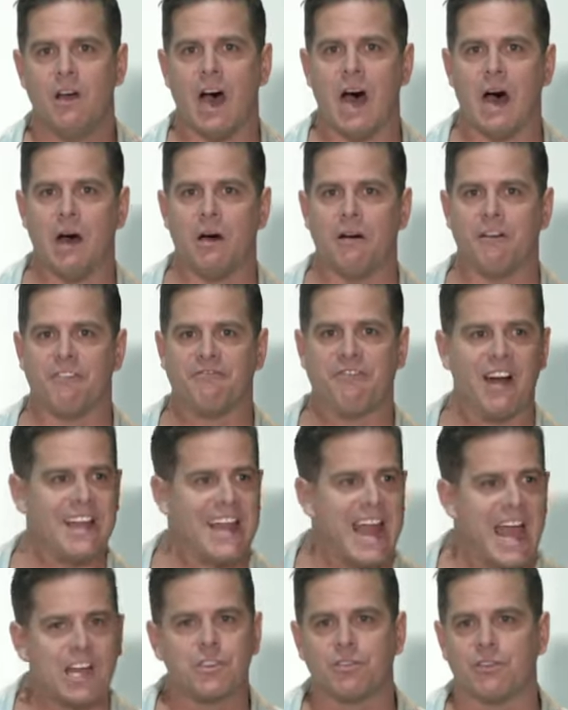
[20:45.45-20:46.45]

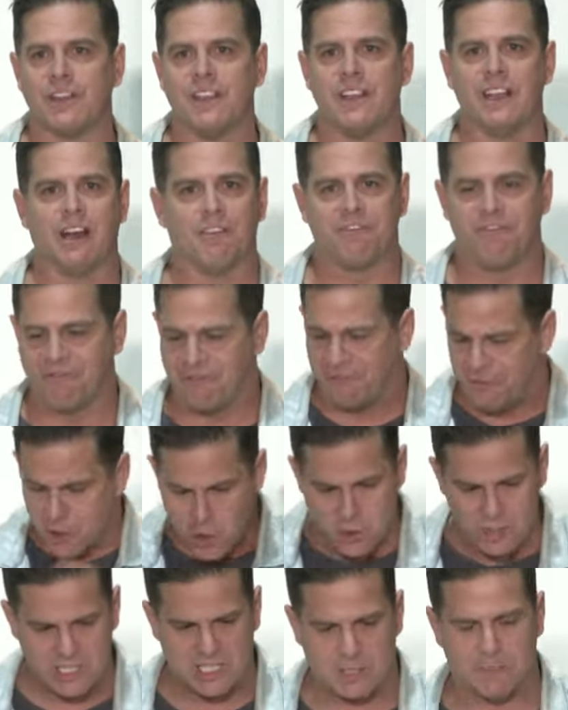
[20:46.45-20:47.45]
Financially,
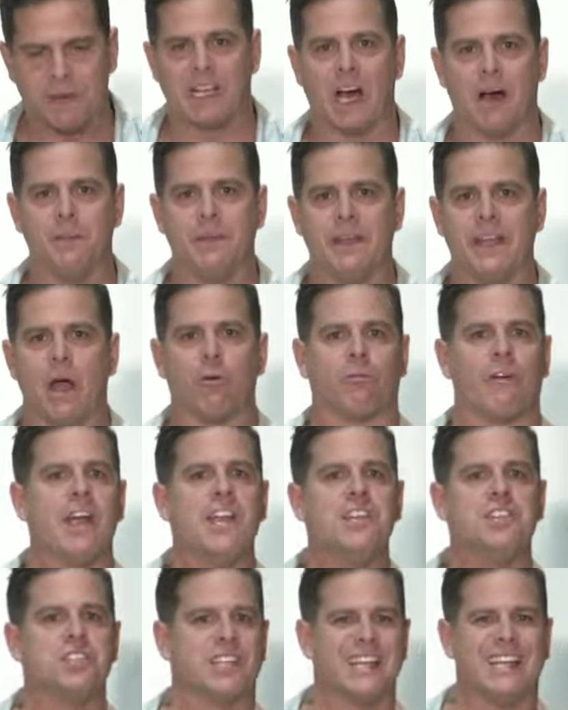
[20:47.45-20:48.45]
food is becoming
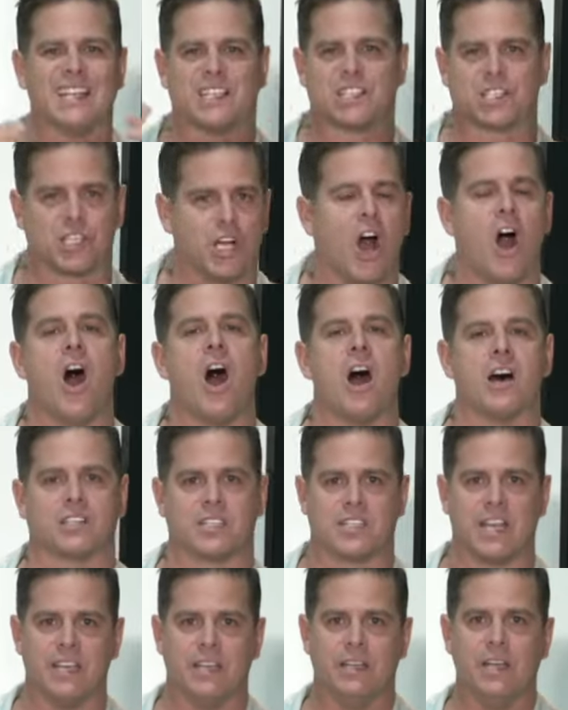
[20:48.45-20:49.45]
outrageous in its
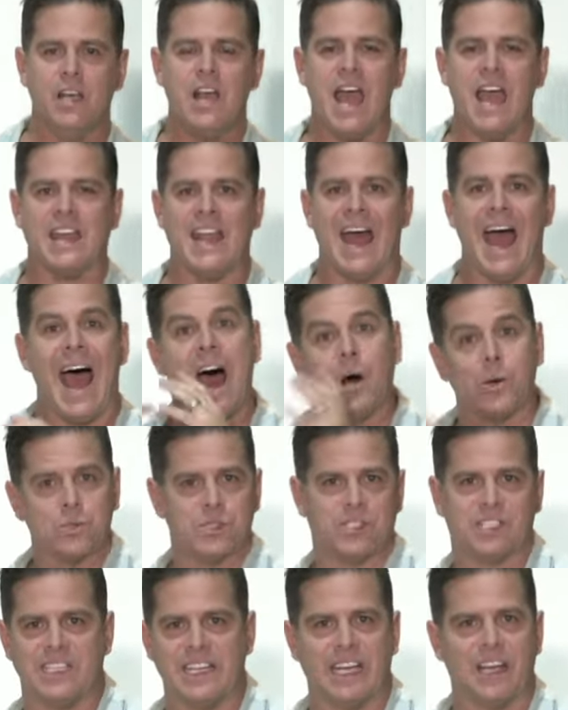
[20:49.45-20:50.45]
costs, and
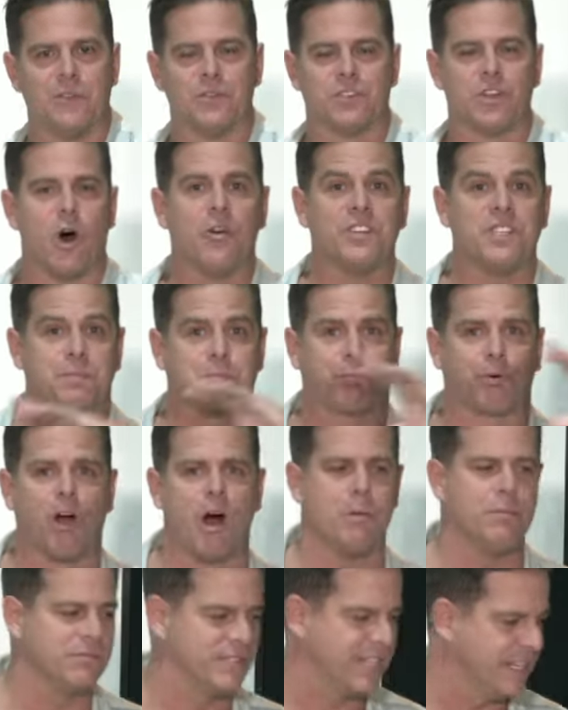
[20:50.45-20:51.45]
housing, and there's all these
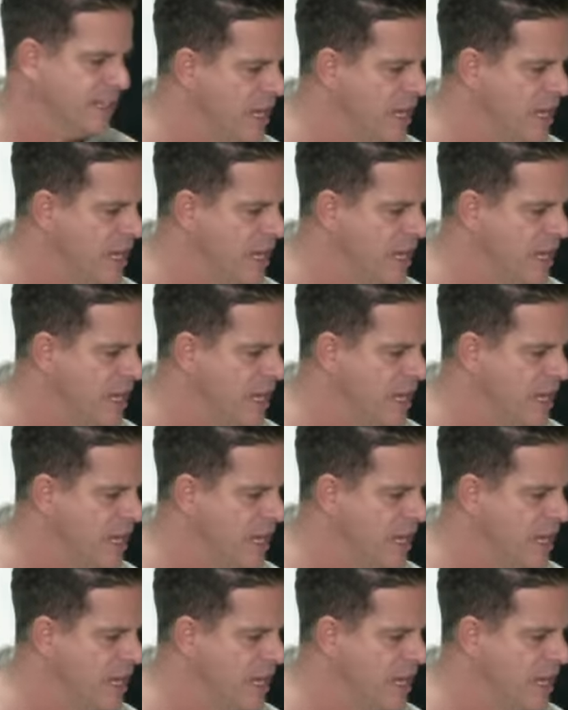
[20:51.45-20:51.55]
problems